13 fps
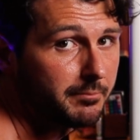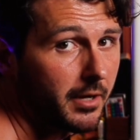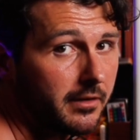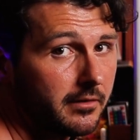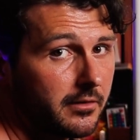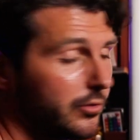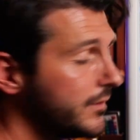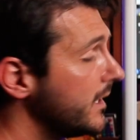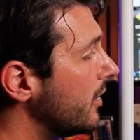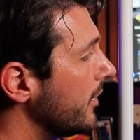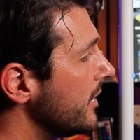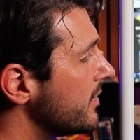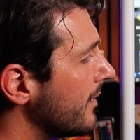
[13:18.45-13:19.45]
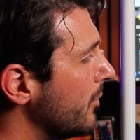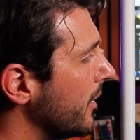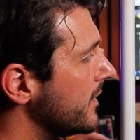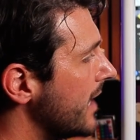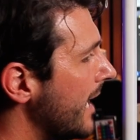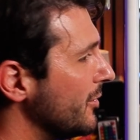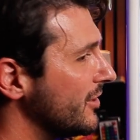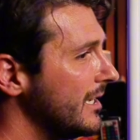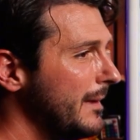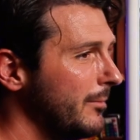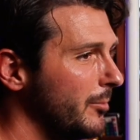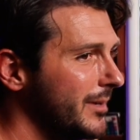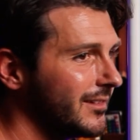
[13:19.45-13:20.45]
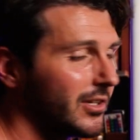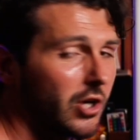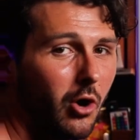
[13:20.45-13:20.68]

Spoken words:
But you'll see it on Instagram all the time. You'll see people being like,